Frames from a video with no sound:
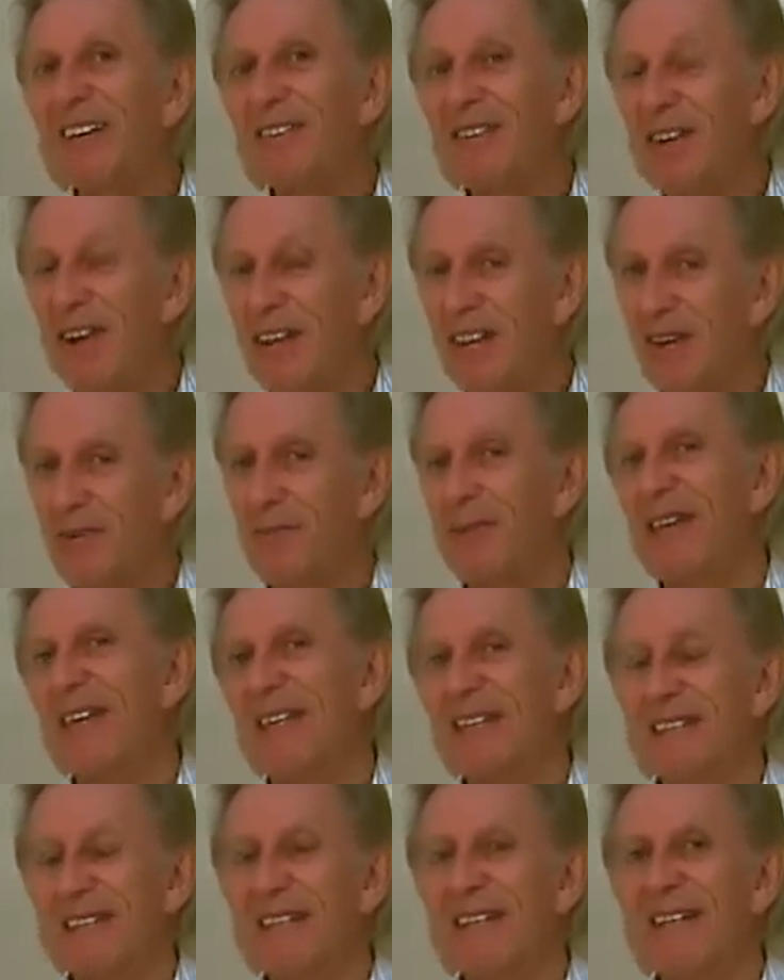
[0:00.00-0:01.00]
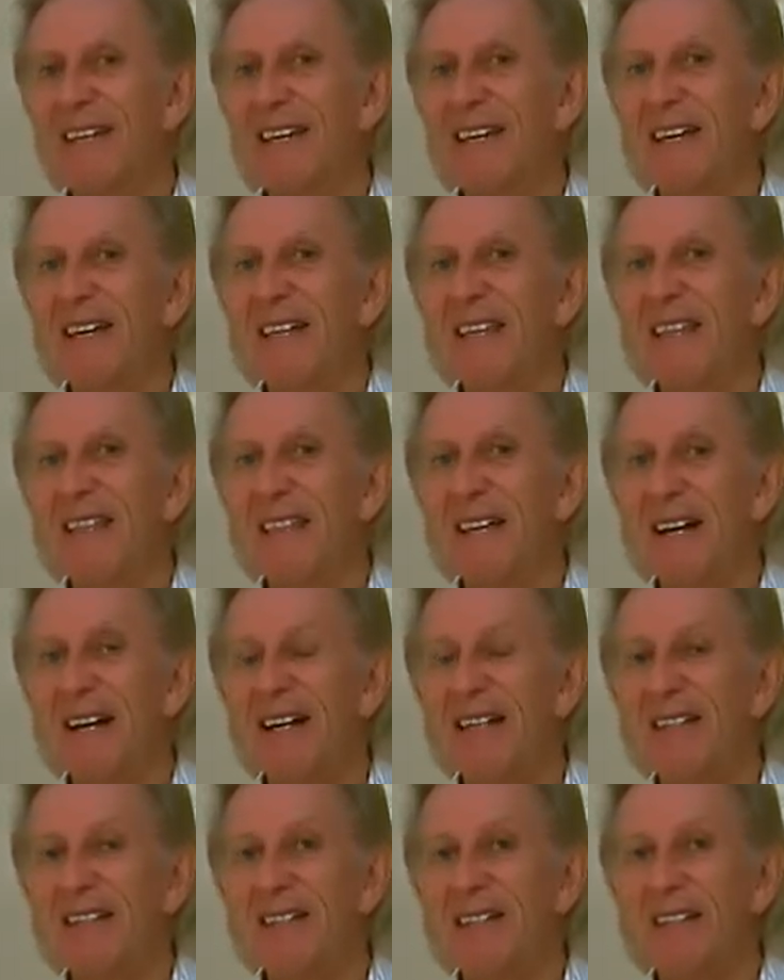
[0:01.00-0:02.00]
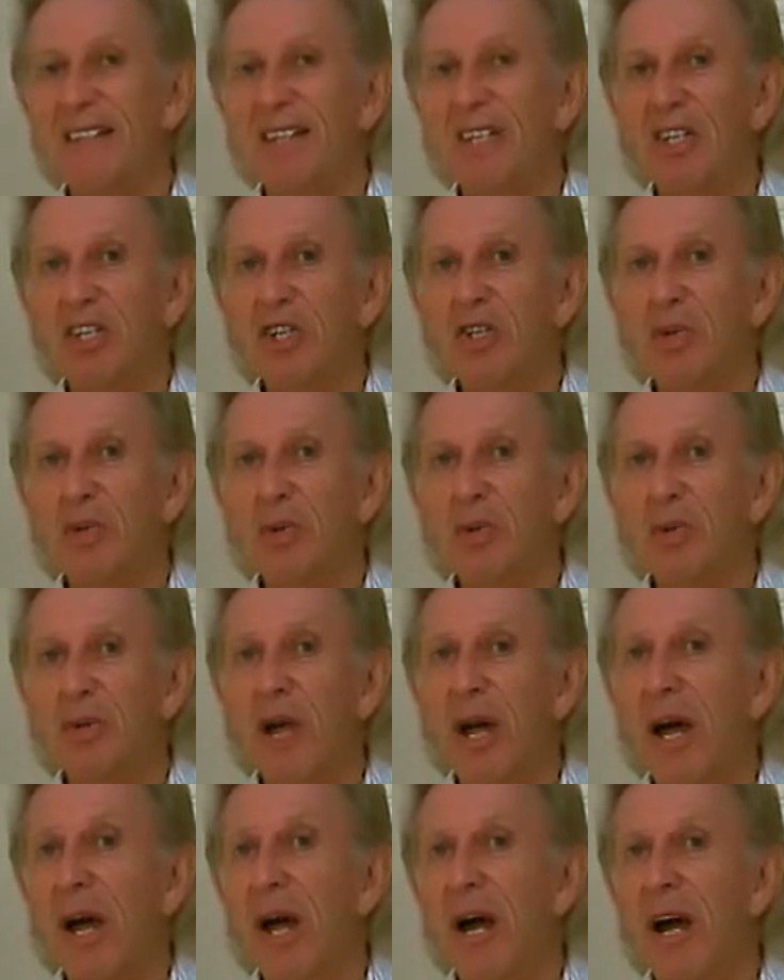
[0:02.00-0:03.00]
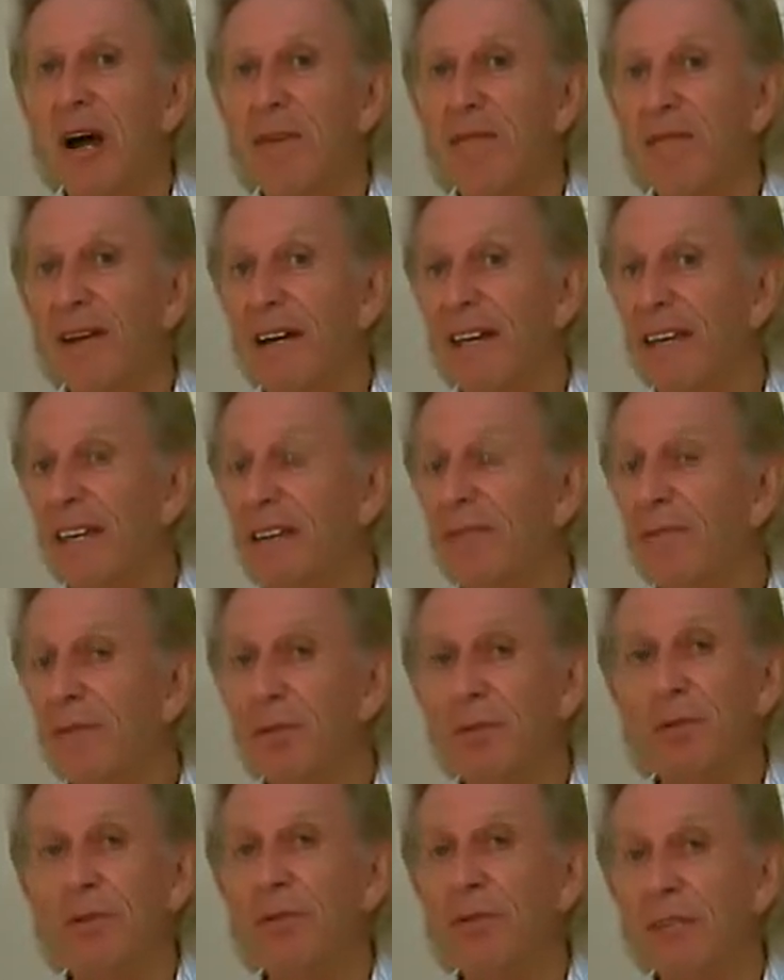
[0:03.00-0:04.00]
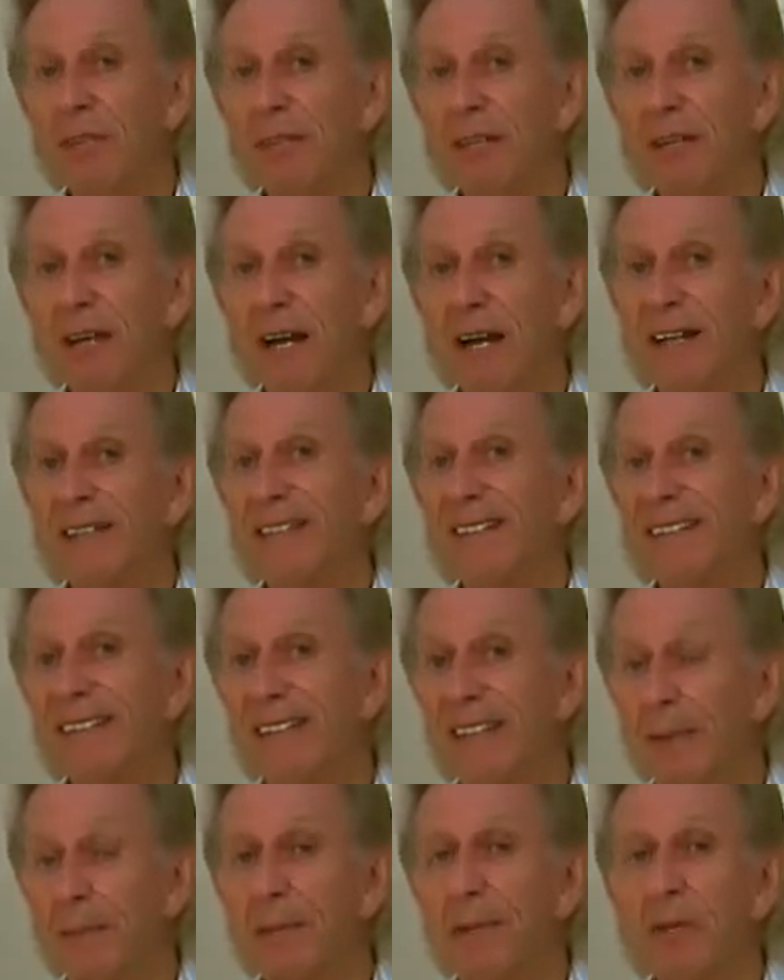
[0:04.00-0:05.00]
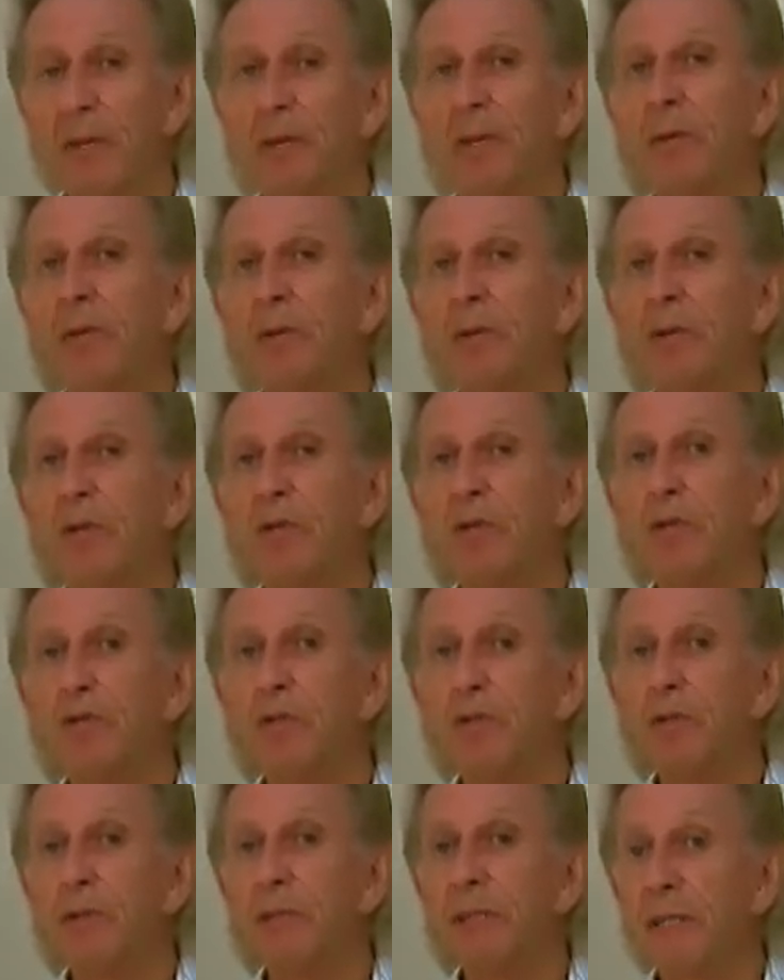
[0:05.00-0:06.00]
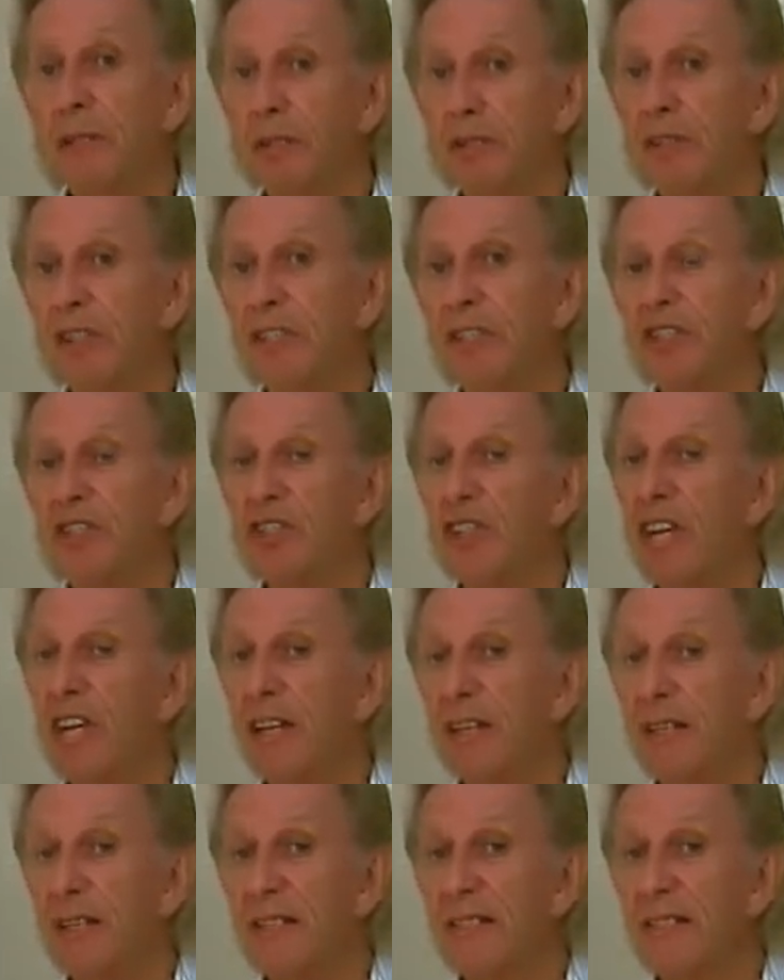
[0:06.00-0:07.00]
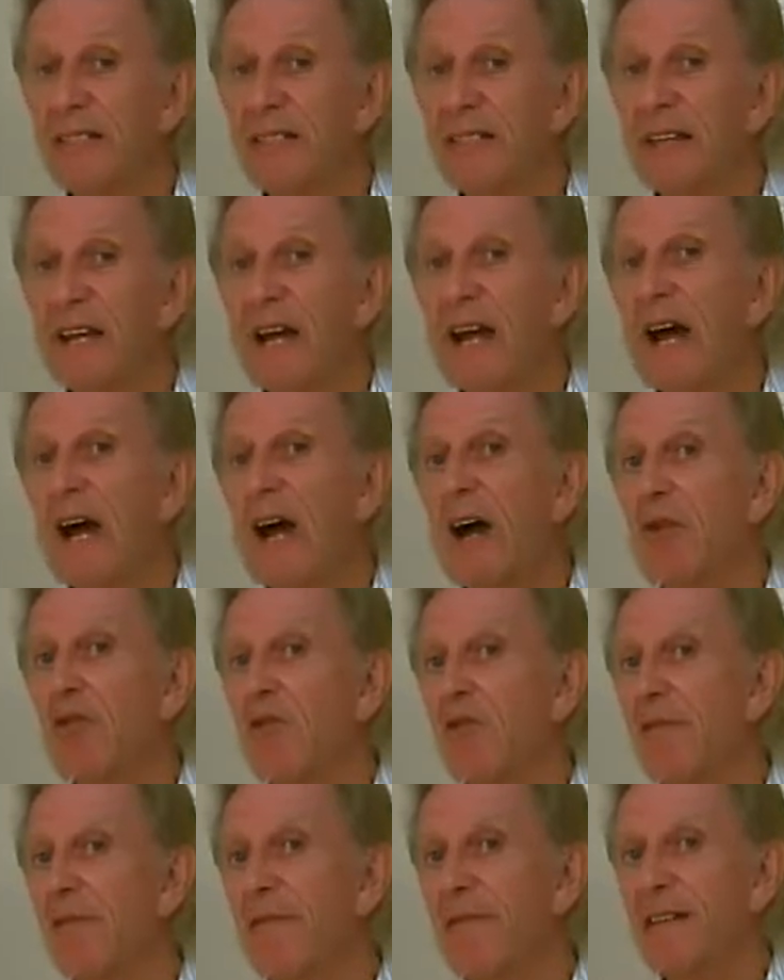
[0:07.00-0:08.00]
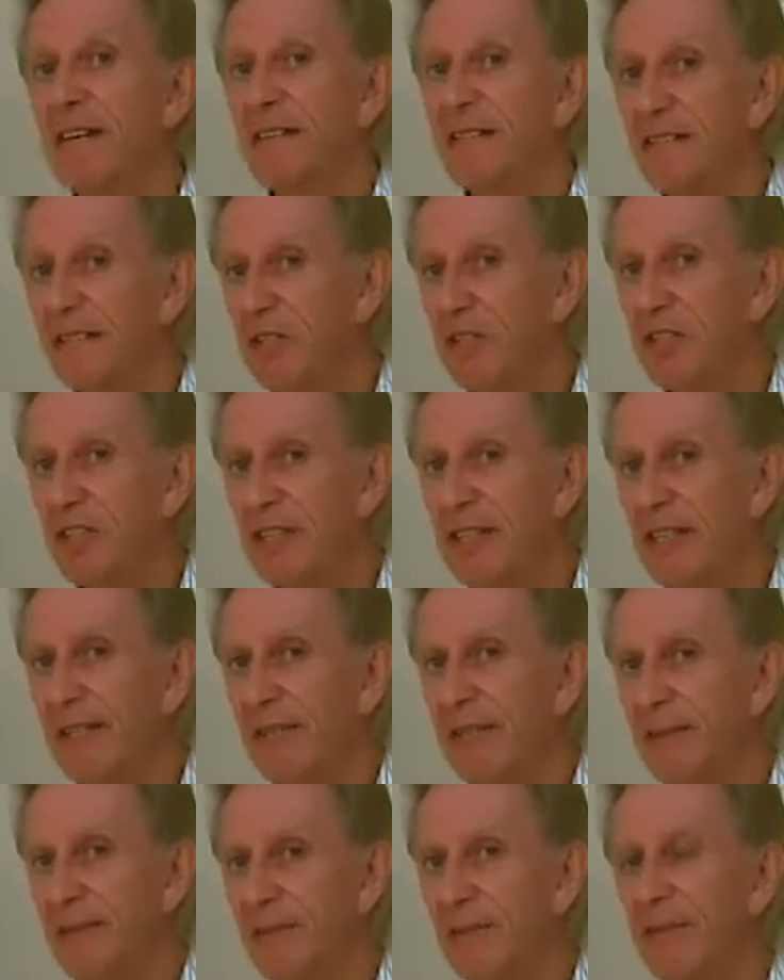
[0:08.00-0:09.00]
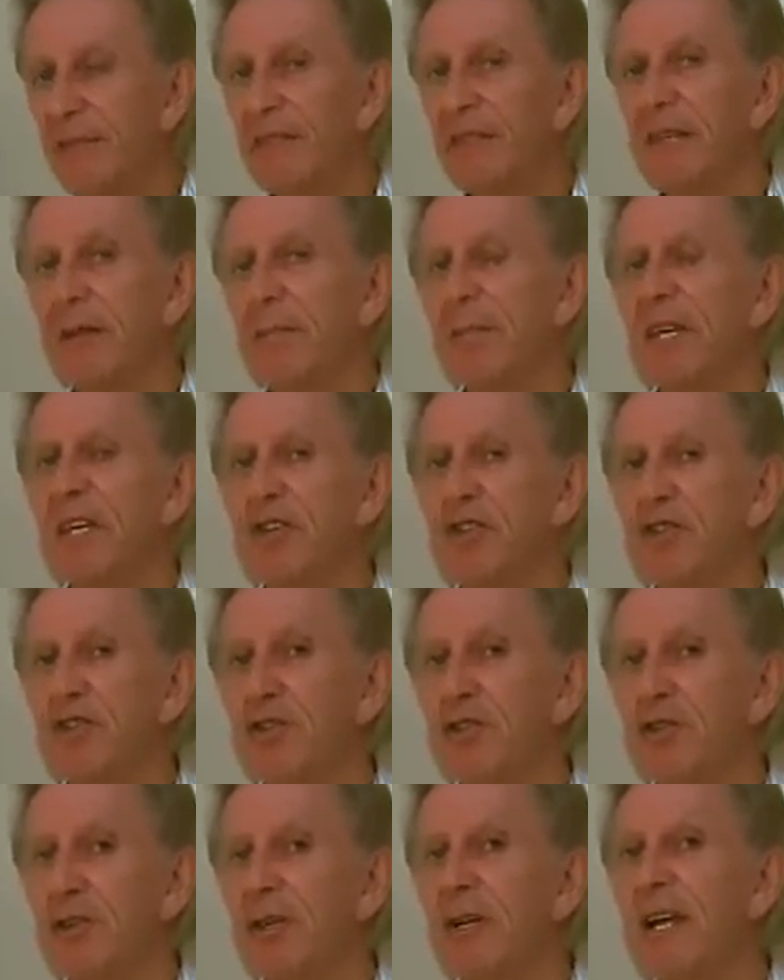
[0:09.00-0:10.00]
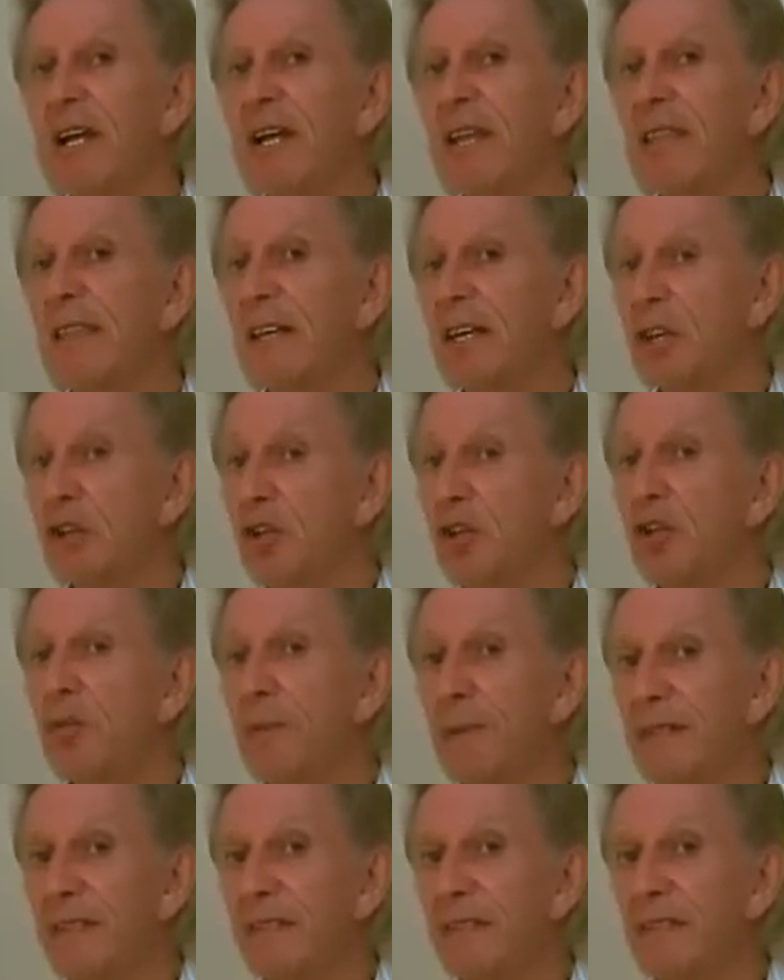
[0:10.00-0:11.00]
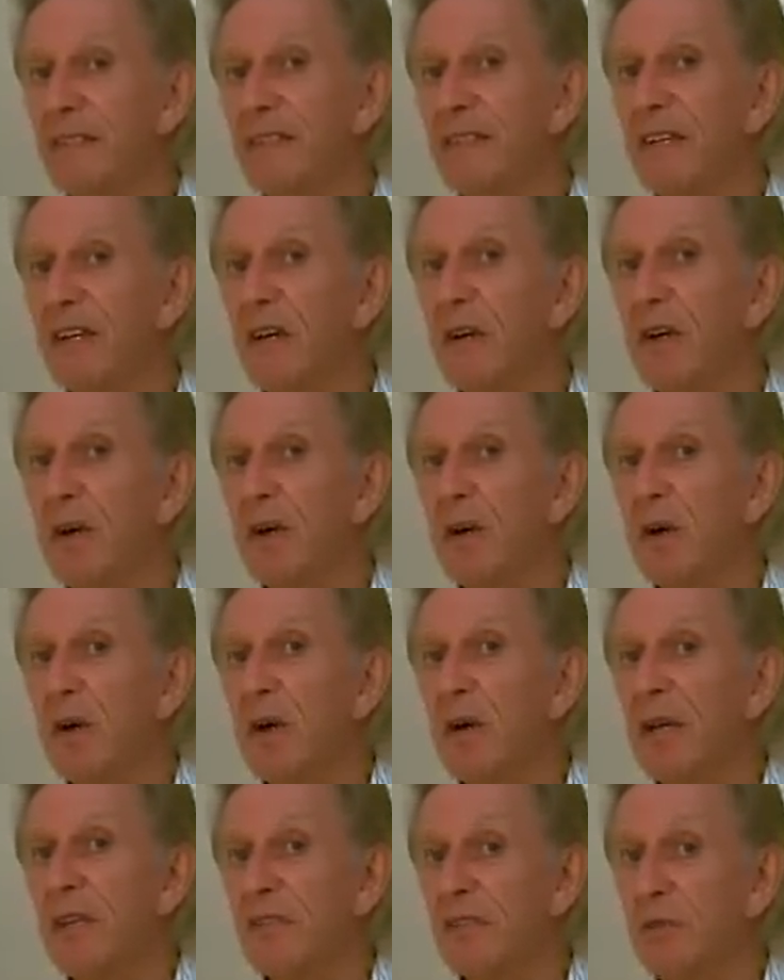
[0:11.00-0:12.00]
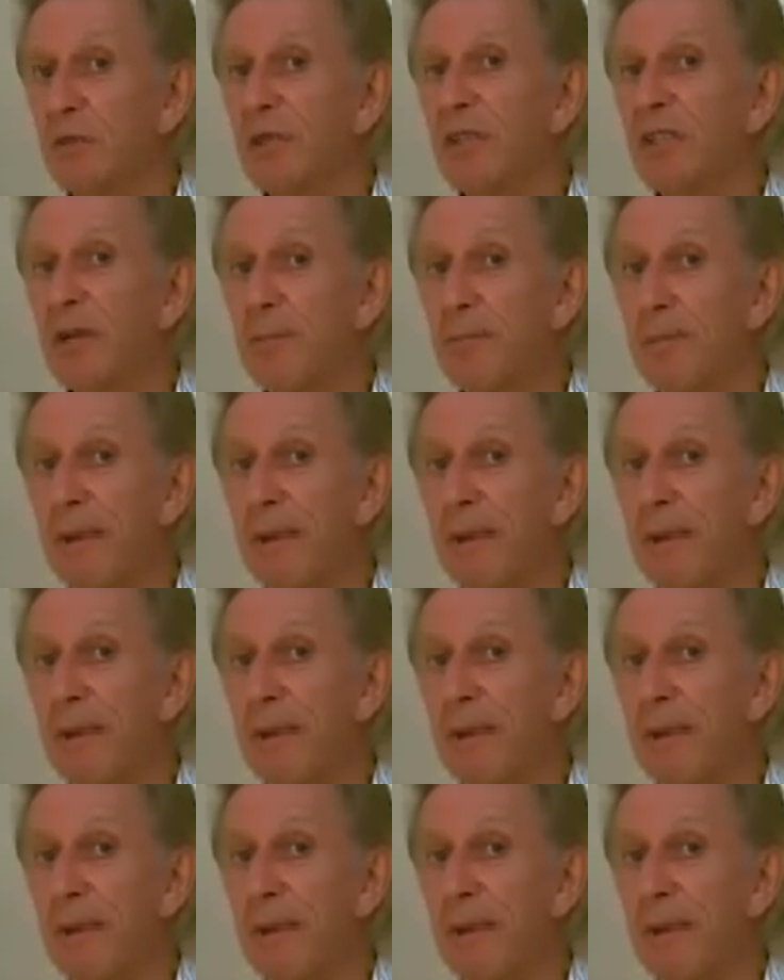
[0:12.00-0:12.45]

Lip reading: recommend that you have a careful look at a typical due diligence checklist and reverse engineer it to make sure that your business is going to